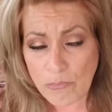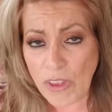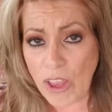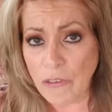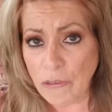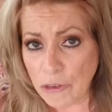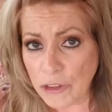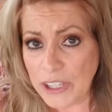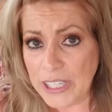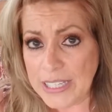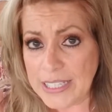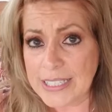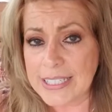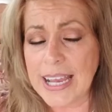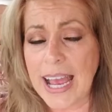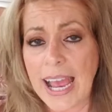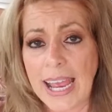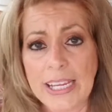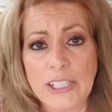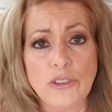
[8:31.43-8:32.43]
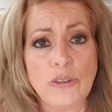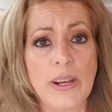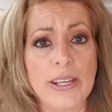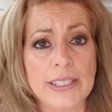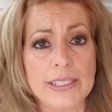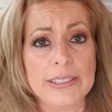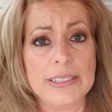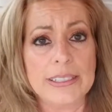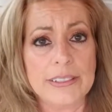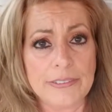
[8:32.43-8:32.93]
For this, I tried
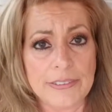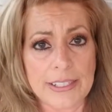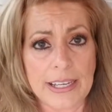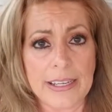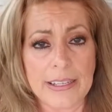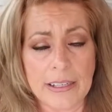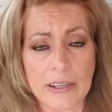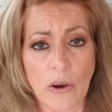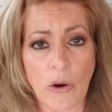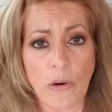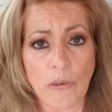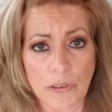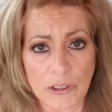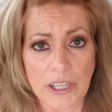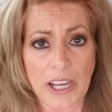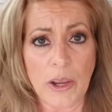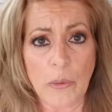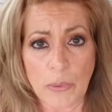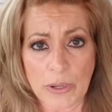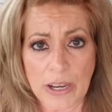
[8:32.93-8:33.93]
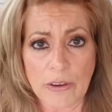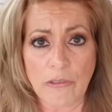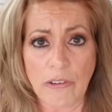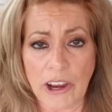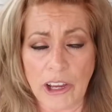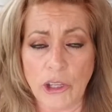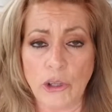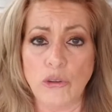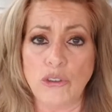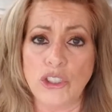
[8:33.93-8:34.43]
to leave it on overnight whenever
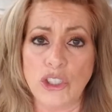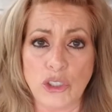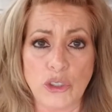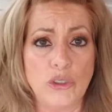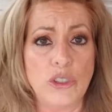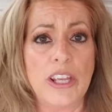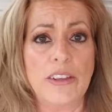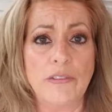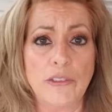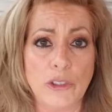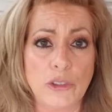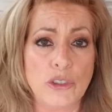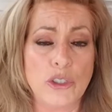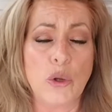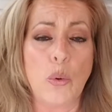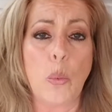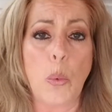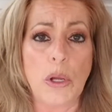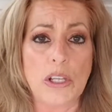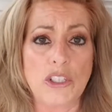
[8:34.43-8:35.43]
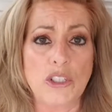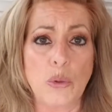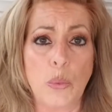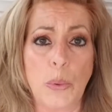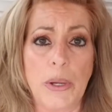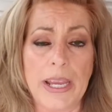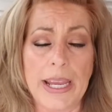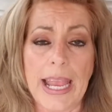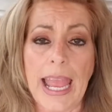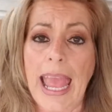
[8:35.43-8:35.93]
I use it. You have to use it once a
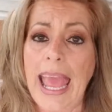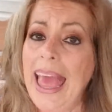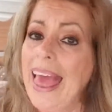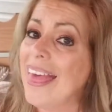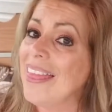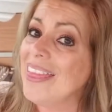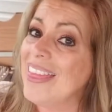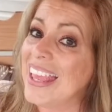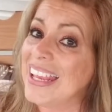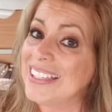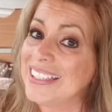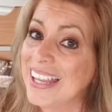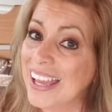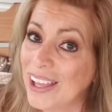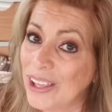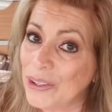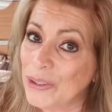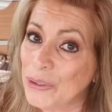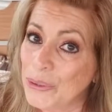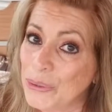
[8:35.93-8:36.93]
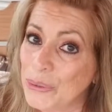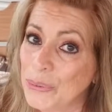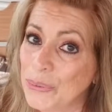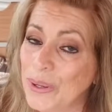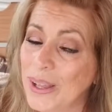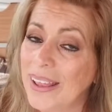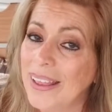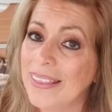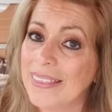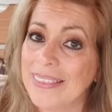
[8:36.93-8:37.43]
week. They tell you
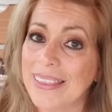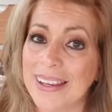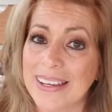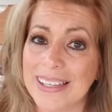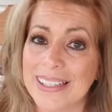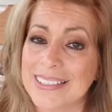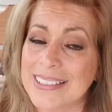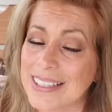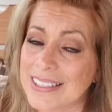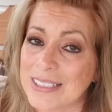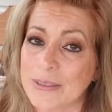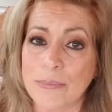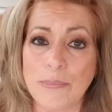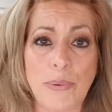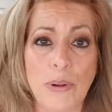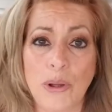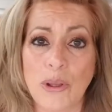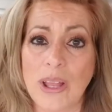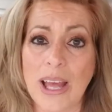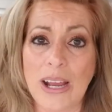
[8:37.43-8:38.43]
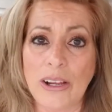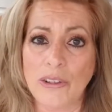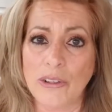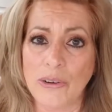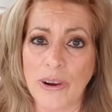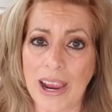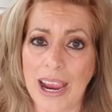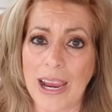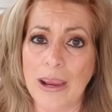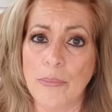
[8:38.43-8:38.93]
that it doesn't pull out
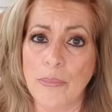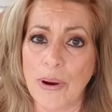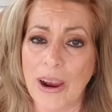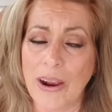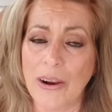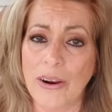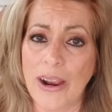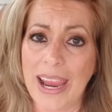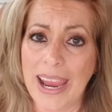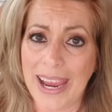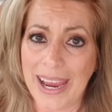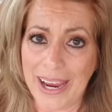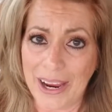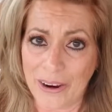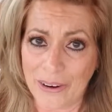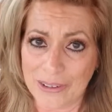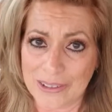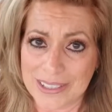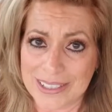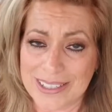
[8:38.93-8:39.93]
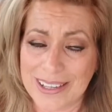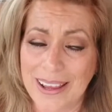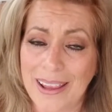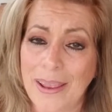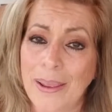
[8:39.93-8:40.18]
your eyebrow hairs,